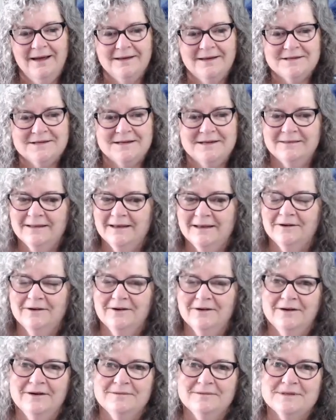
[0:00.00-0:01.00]
in that
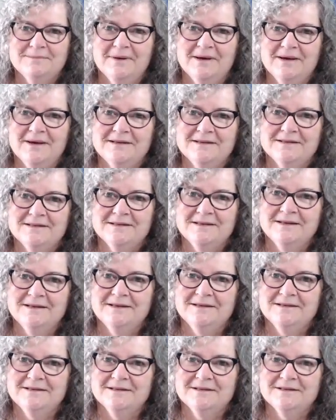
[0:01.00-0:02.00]
home space
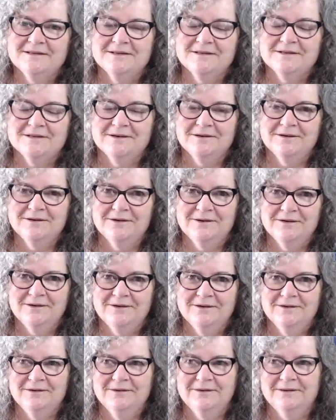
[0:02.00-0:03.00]
is
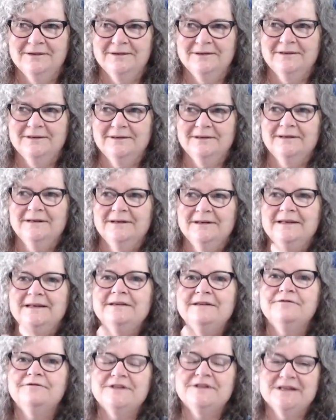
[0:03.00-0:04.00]
so
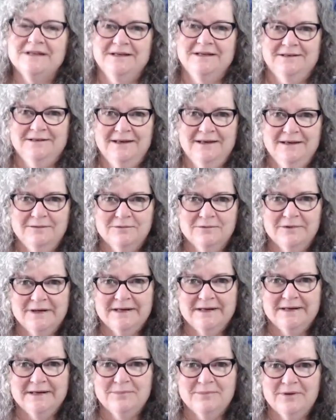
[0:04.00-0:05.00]
lifting. It
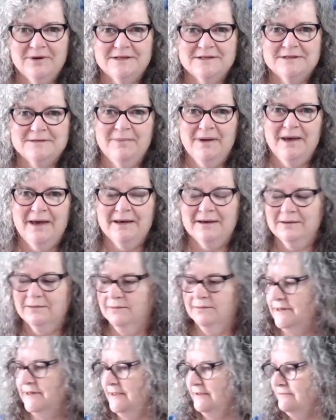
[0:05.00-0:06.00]
really brings back
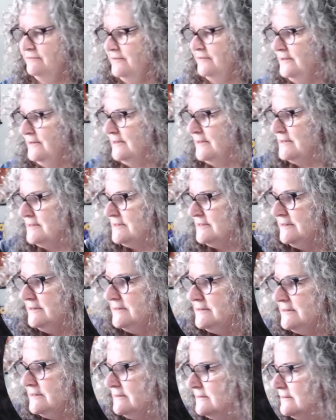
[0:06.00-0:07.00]
what our focus
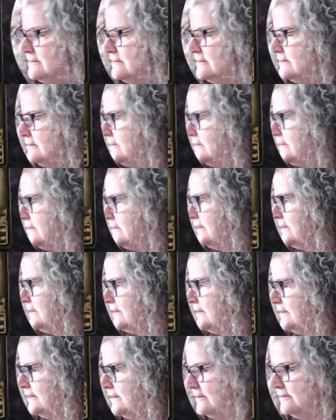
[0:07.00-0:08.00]
is. Oh, God. Now,
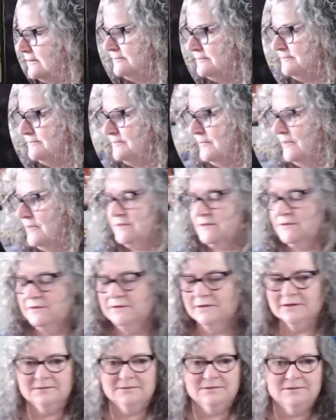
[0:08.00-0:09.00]
hang on. Just got
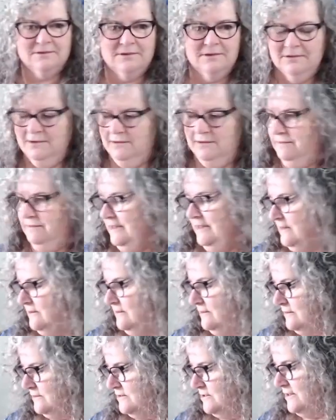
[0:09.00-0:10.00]
to, I think I
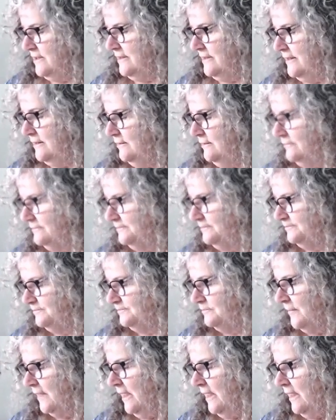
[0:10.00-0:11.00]
can shut that
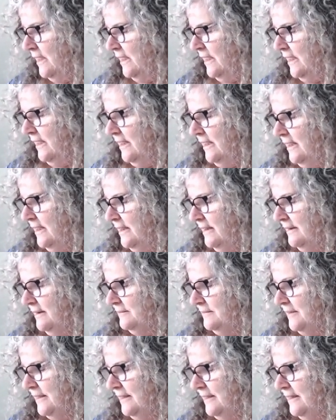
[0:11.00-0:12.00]

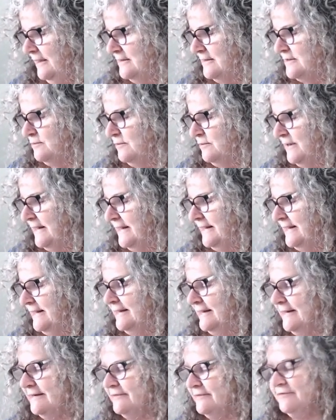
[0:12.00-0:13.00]
off. It's really
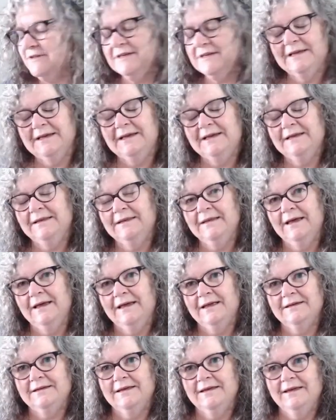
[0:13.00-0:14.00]
lifting in
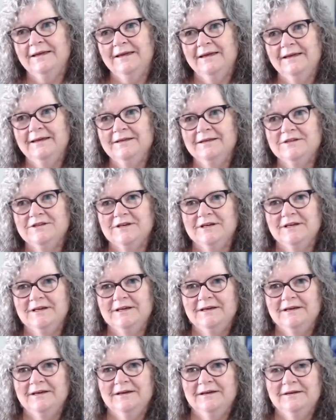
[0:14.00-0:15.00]
that
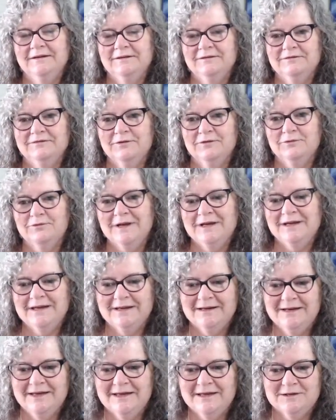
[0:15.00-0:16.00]
energy of
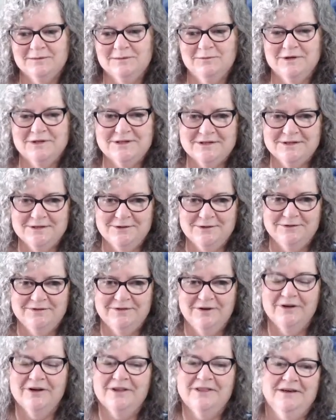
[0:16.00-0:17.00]
reconnection with self,
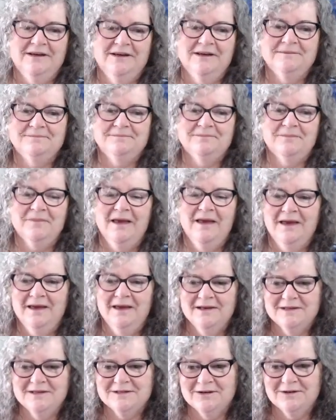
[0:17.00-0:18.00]
I think,
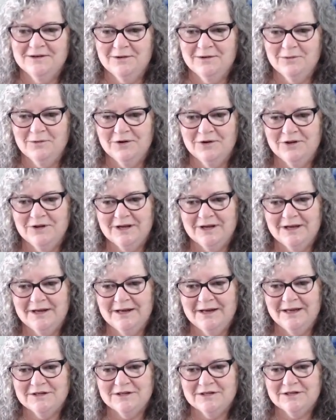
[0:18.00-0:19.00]
so that what you can
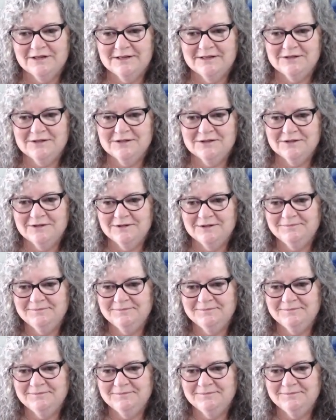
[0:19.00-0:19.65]
actually do